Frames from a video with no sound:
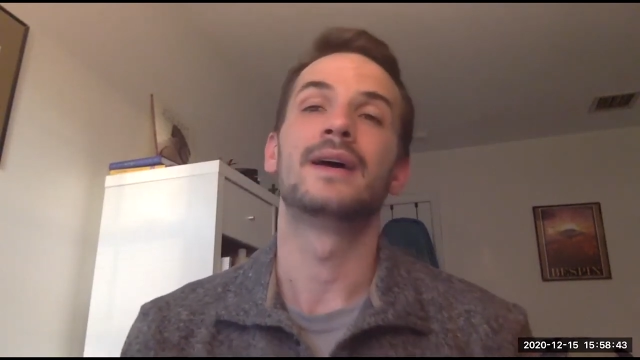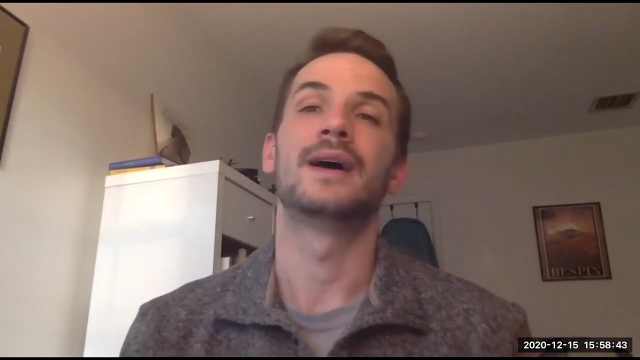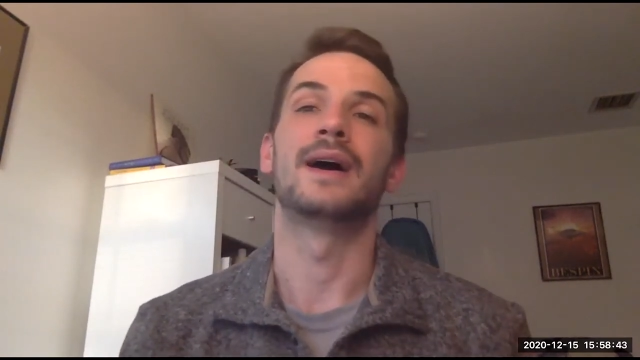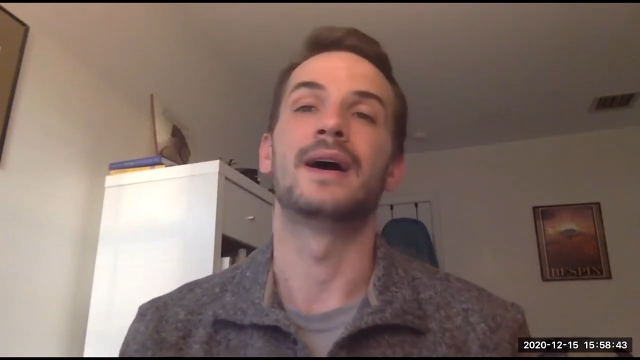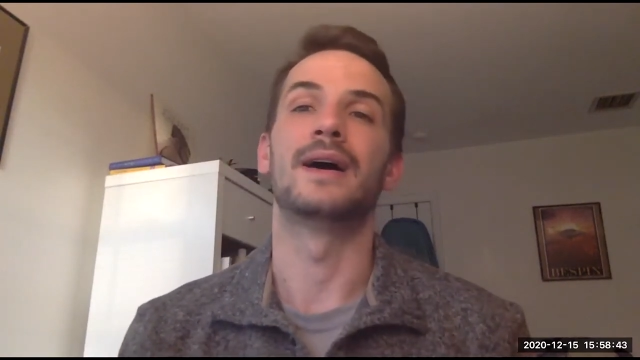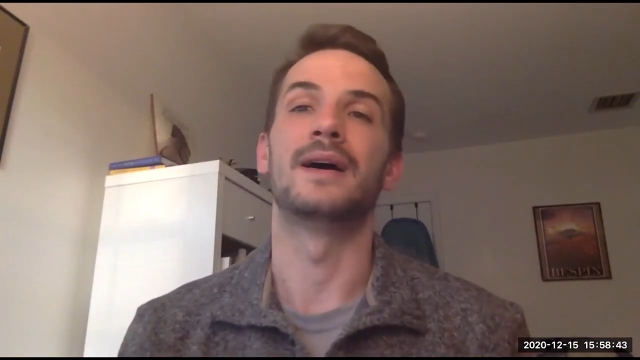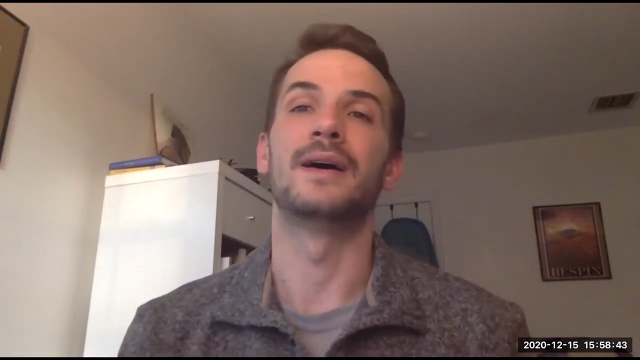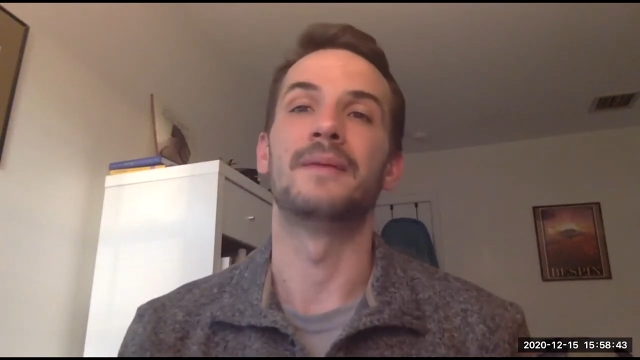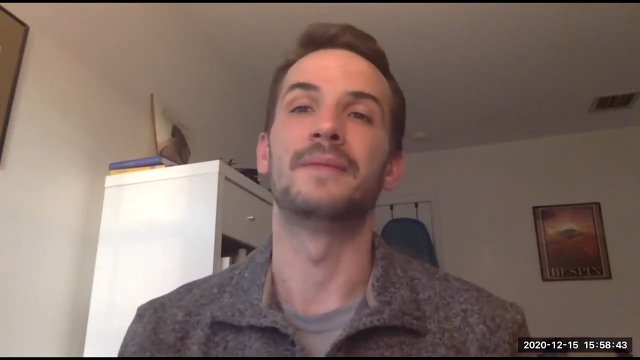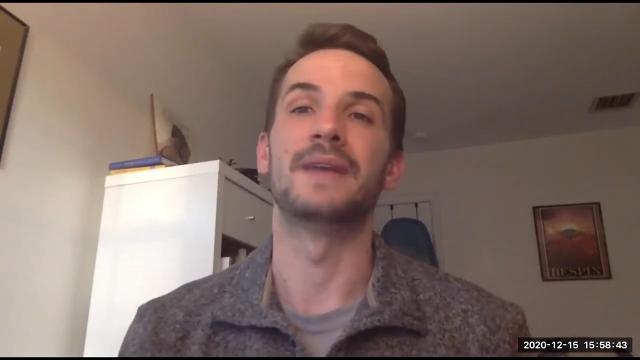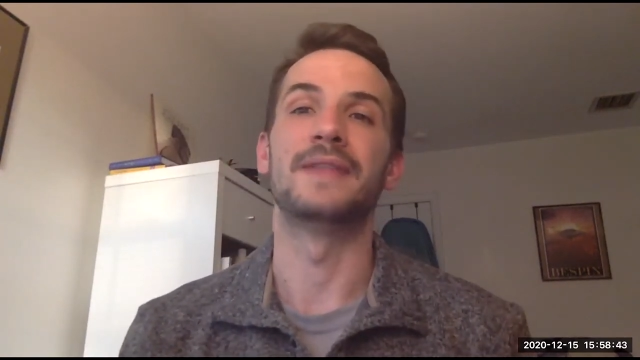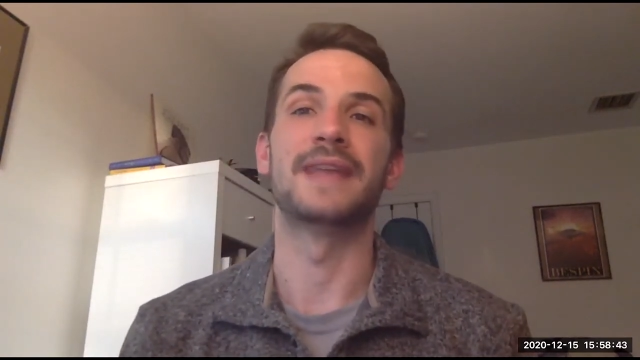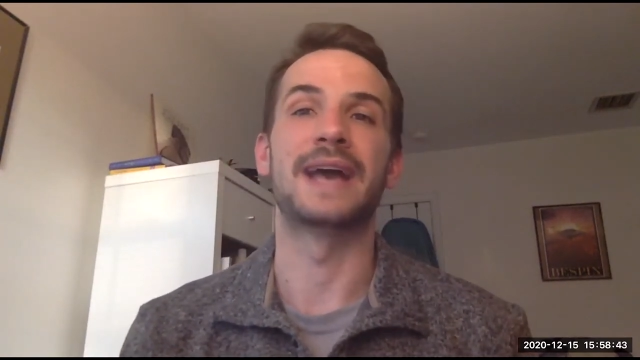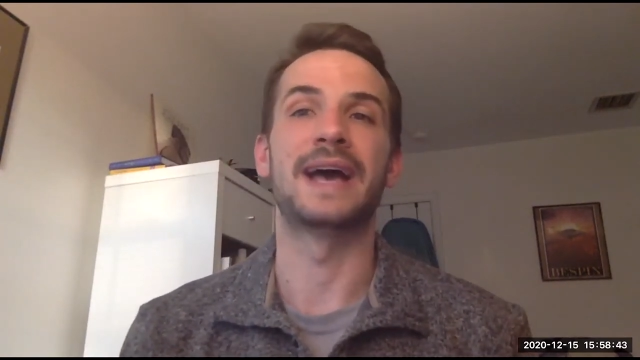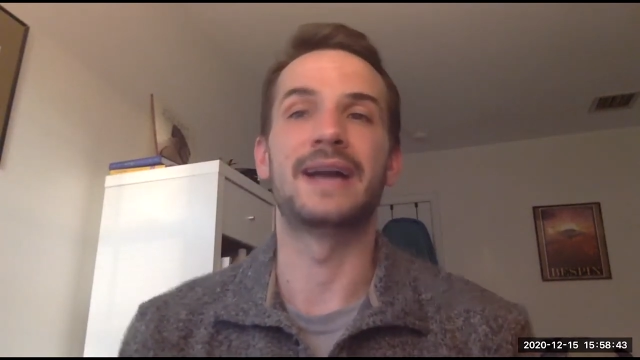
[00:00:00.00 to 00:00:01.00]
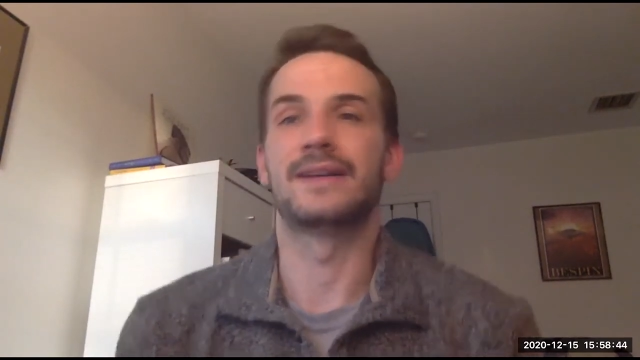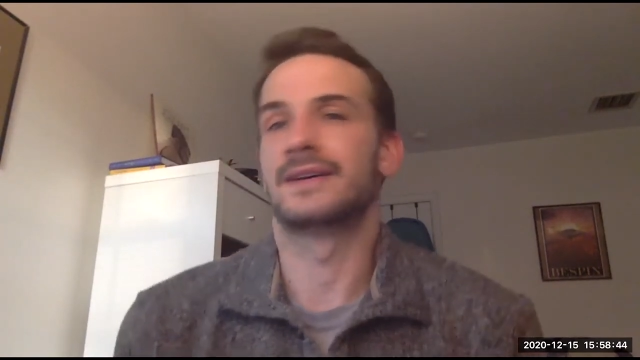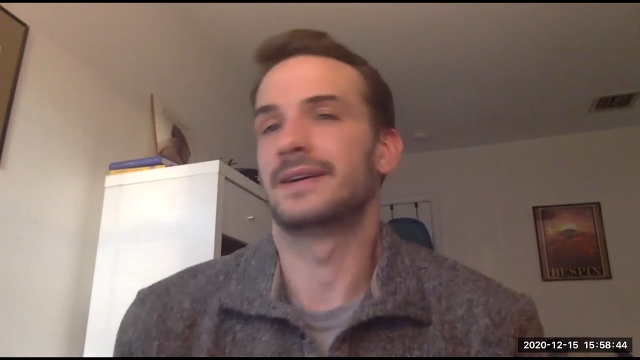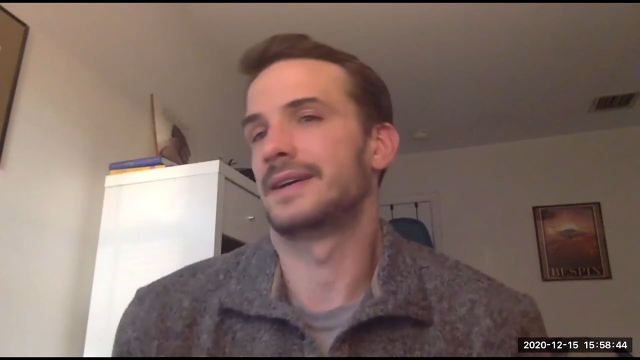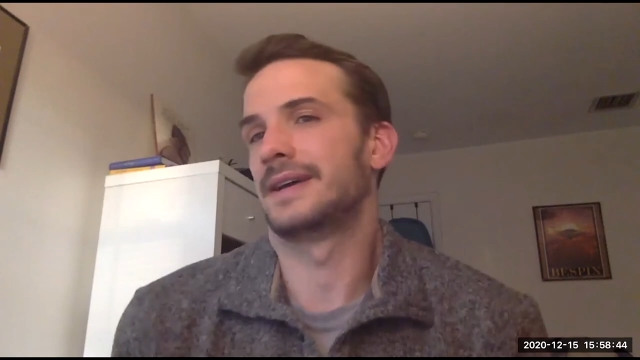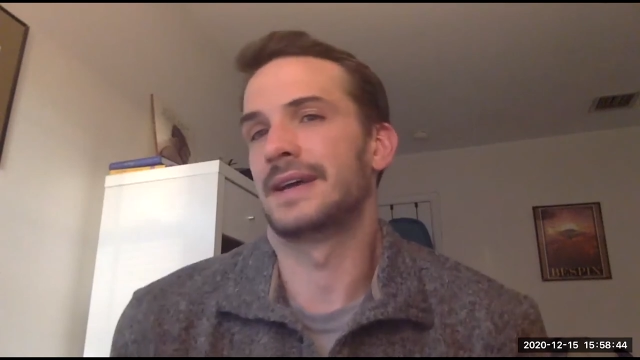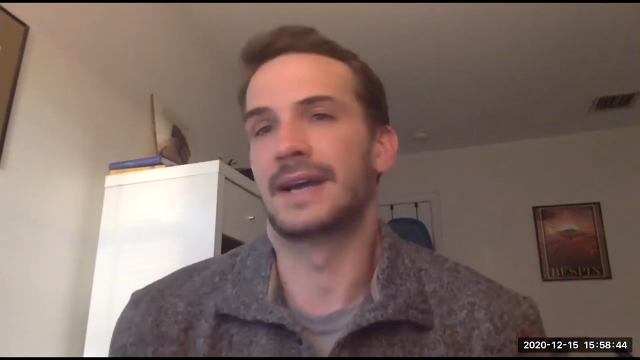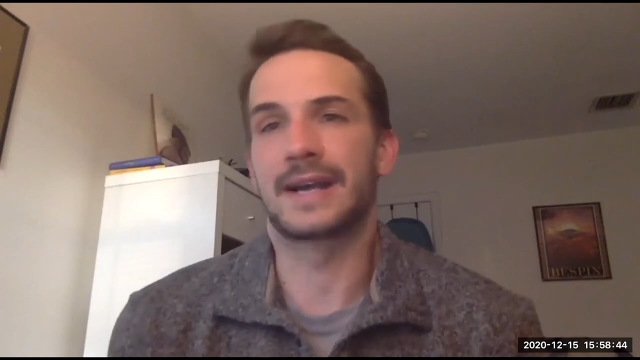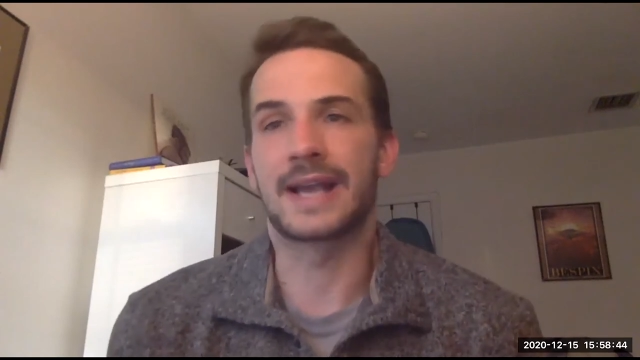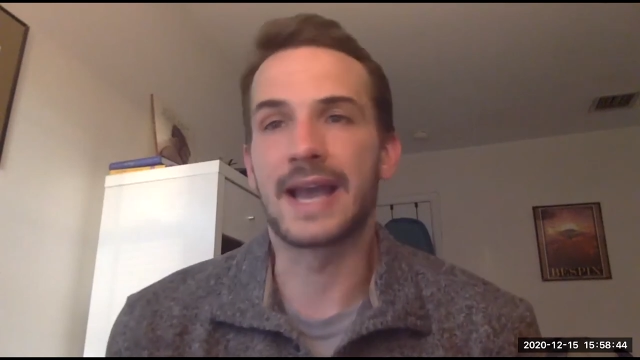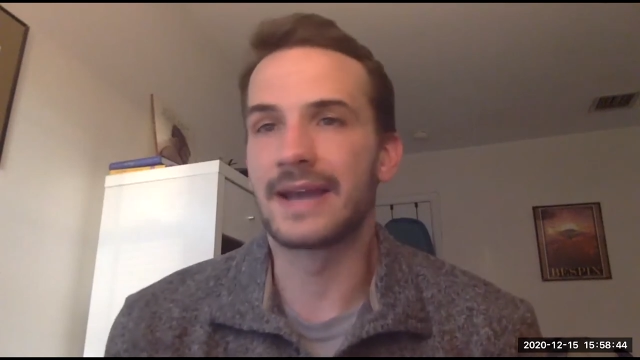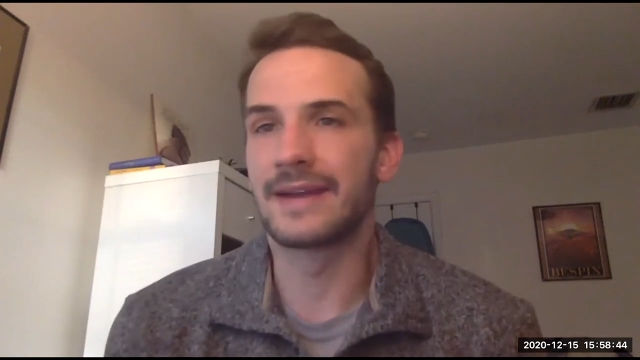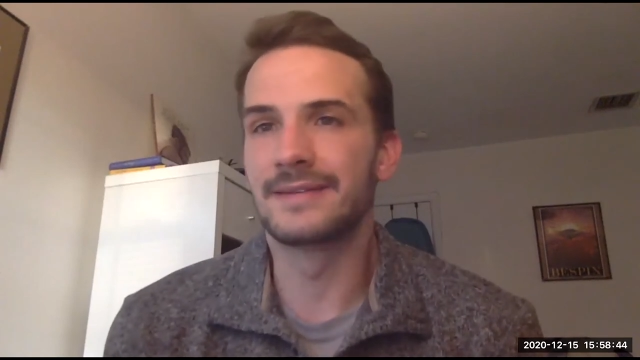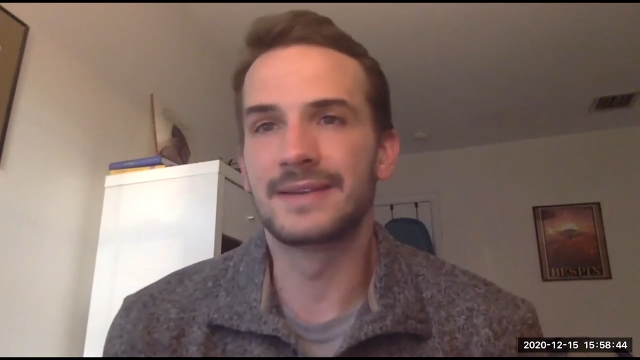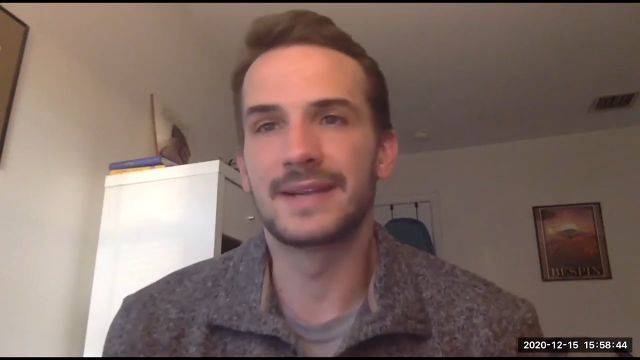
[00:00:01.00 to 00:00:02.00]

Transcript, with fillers: Um, and that again